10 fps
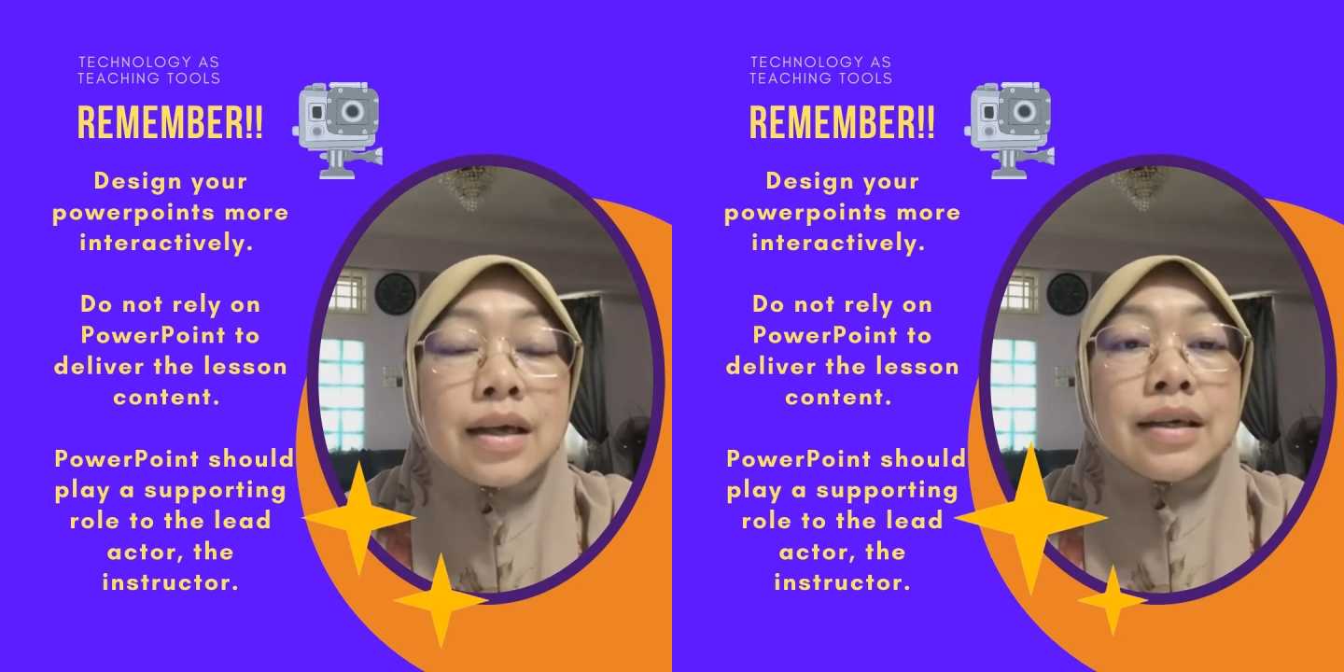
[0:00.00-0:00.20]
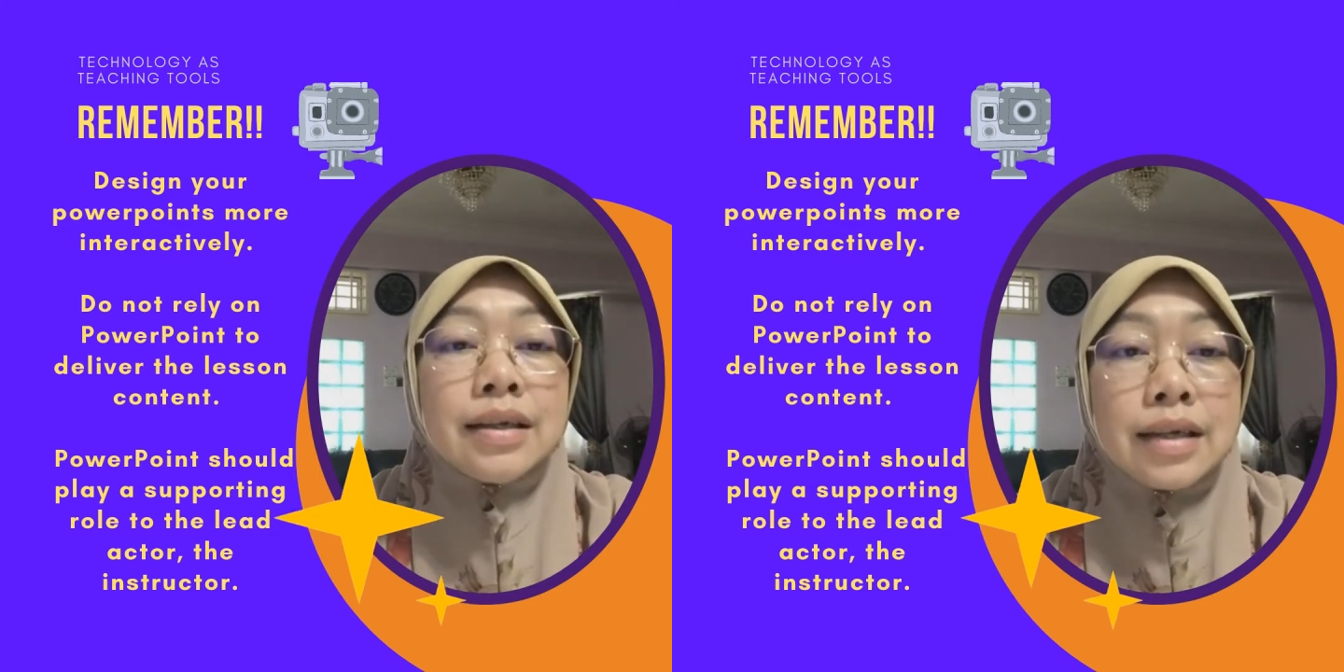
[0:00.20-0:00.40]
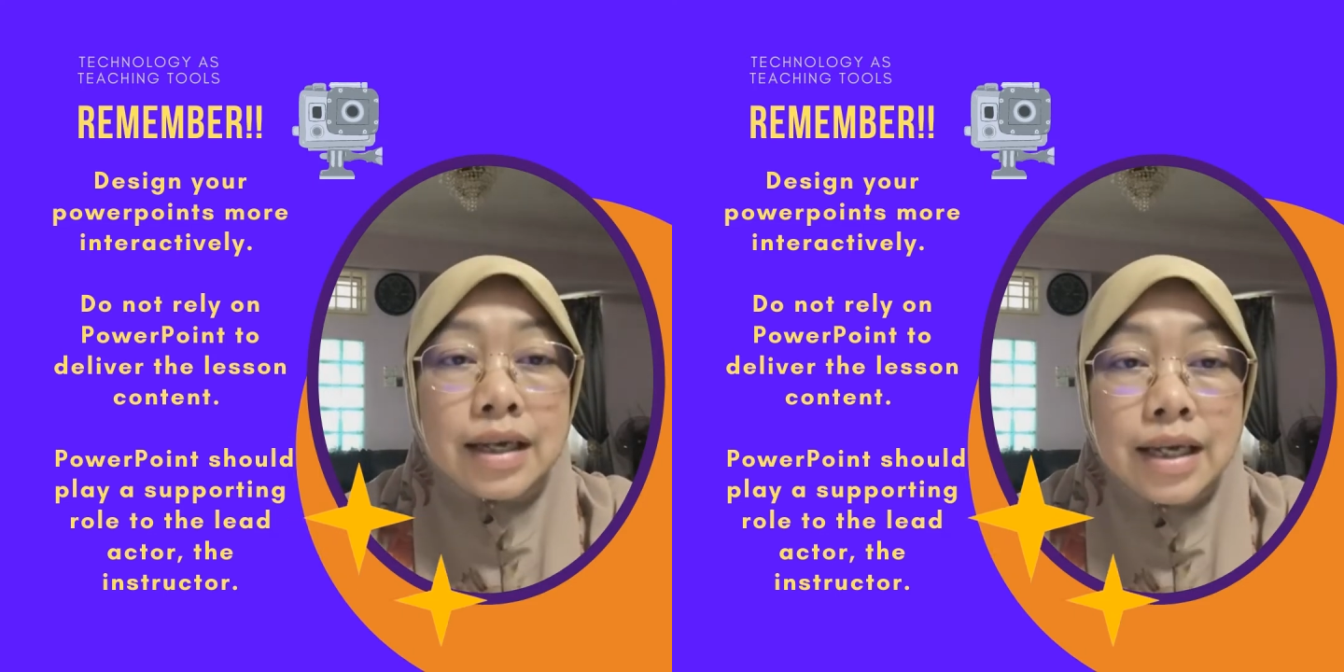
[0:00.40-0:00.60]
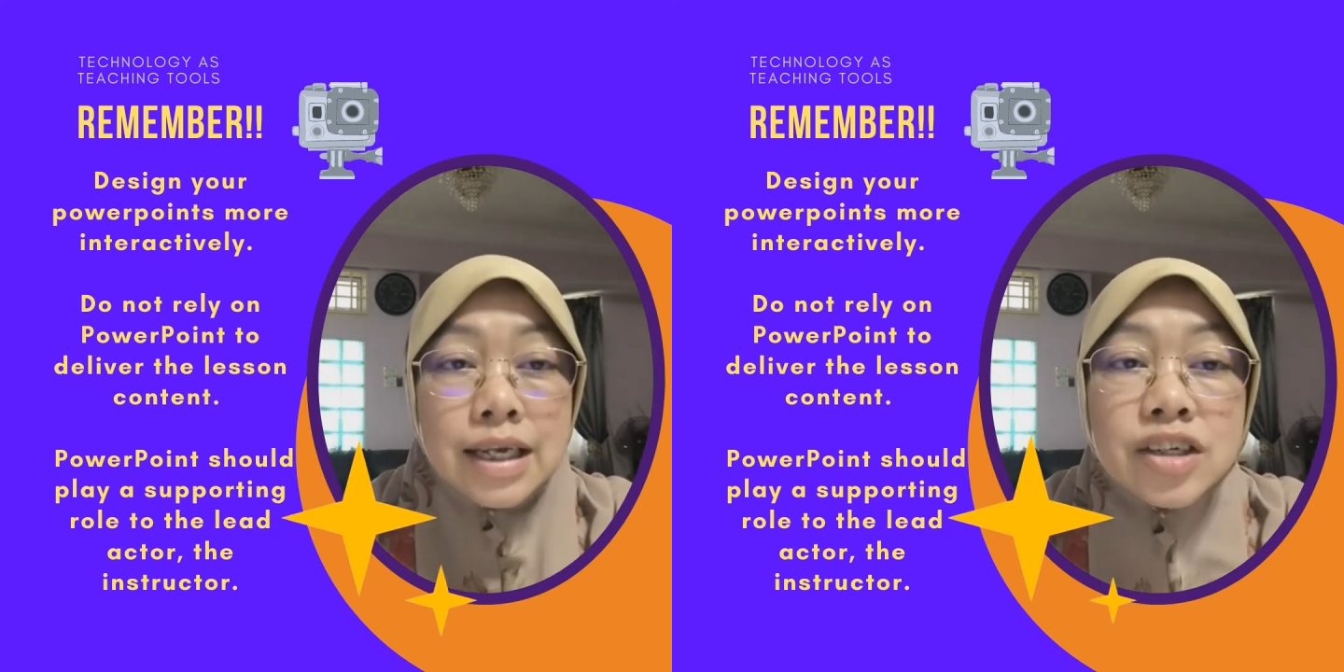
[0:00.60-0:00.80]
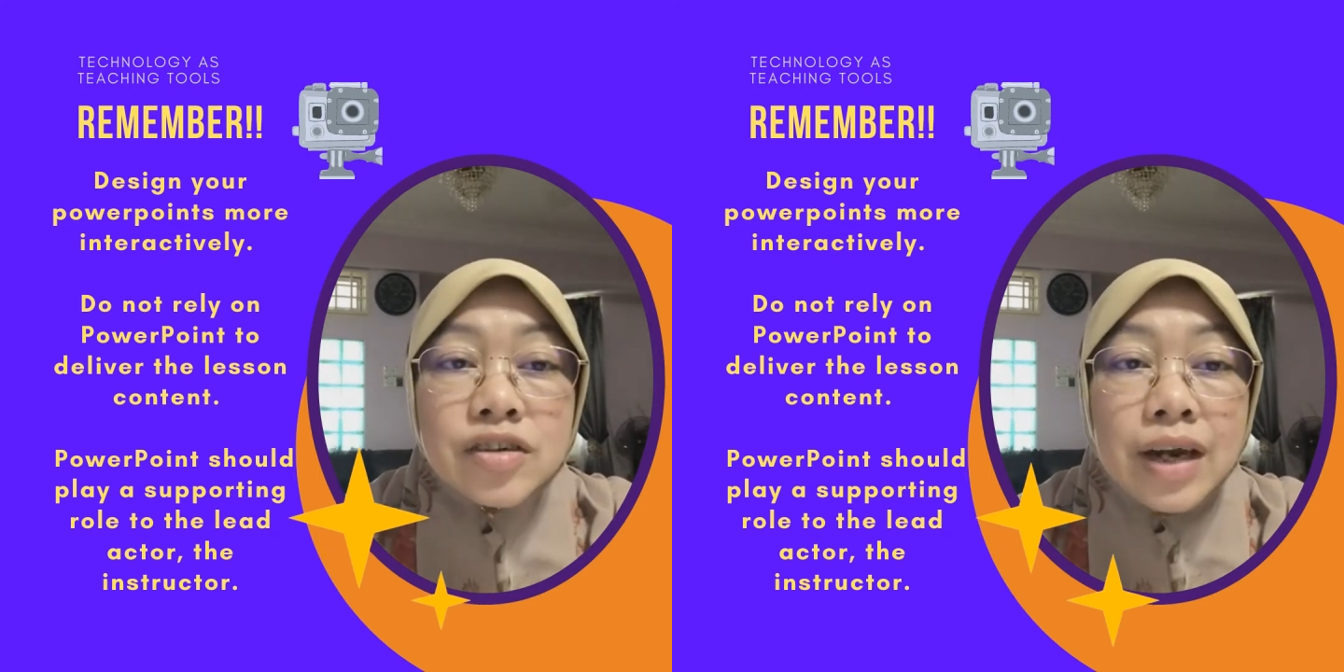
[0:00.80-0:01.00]
The
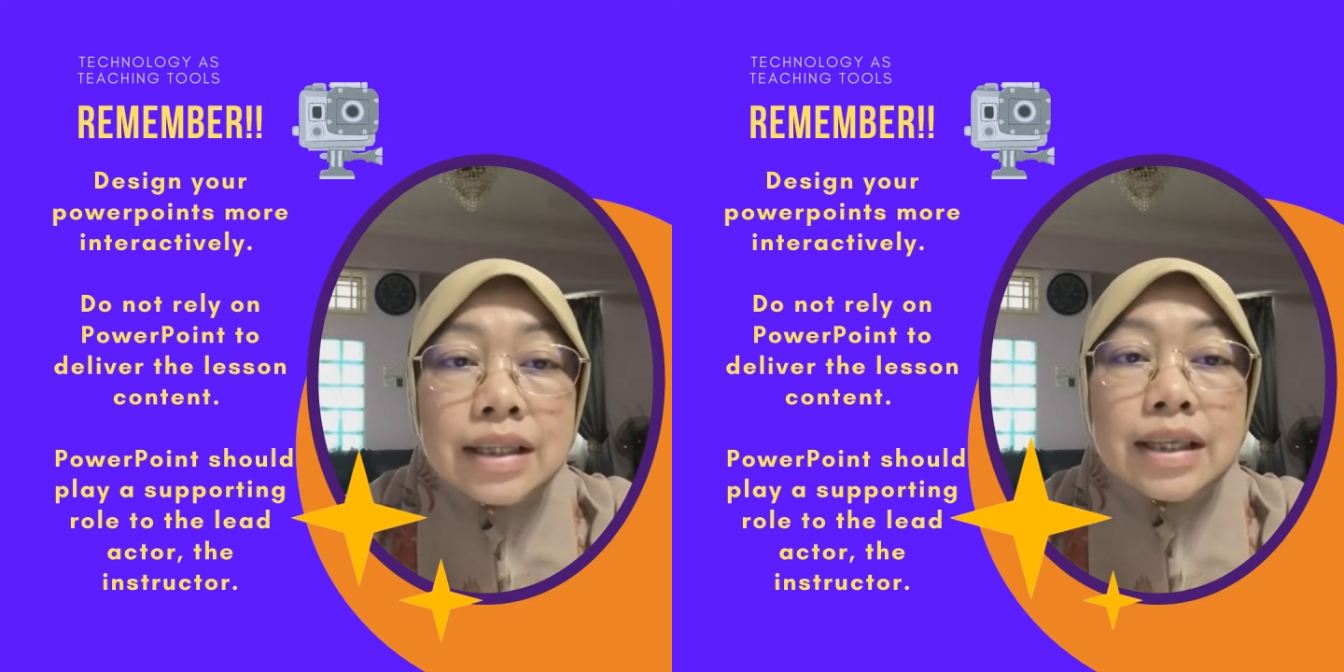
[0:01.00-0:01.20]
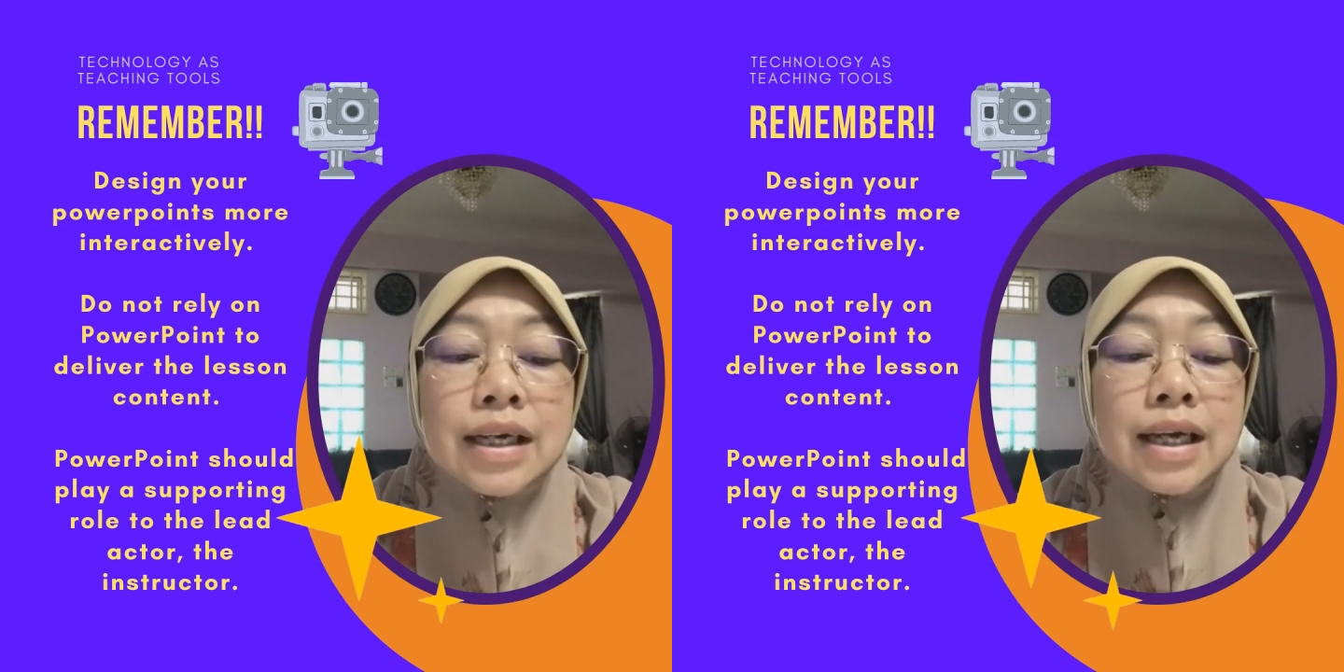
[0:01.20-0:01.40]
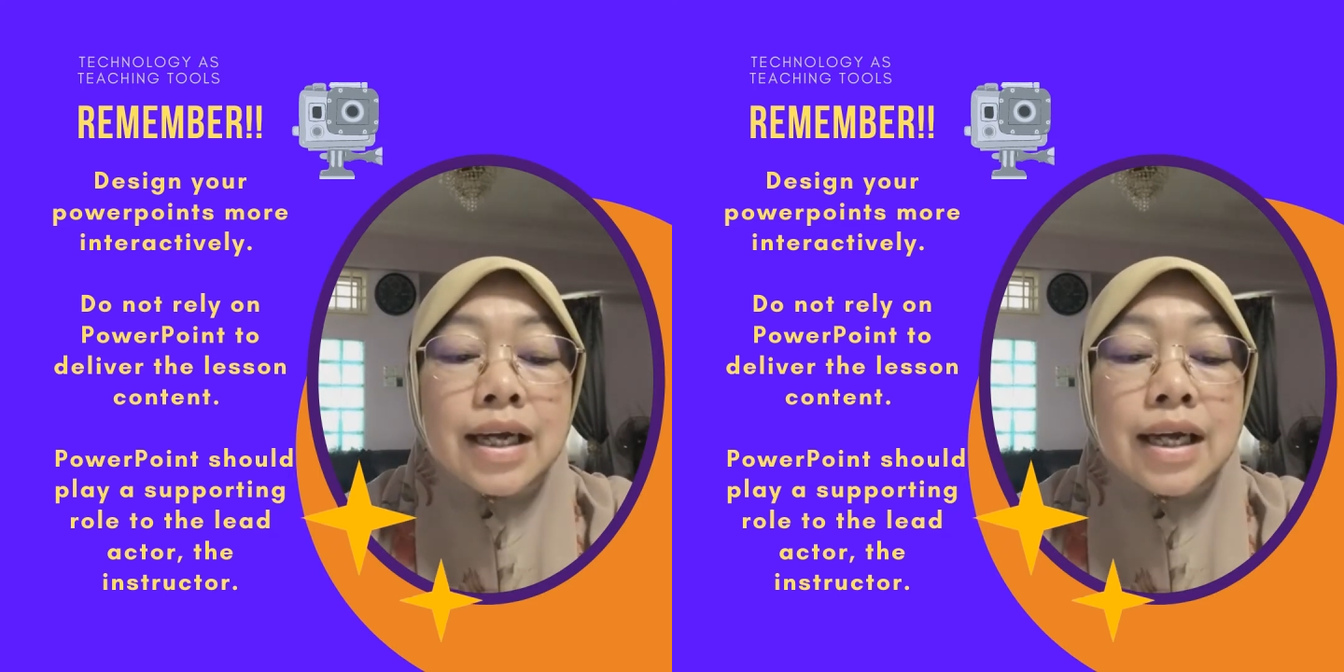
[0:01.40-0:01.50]
instructor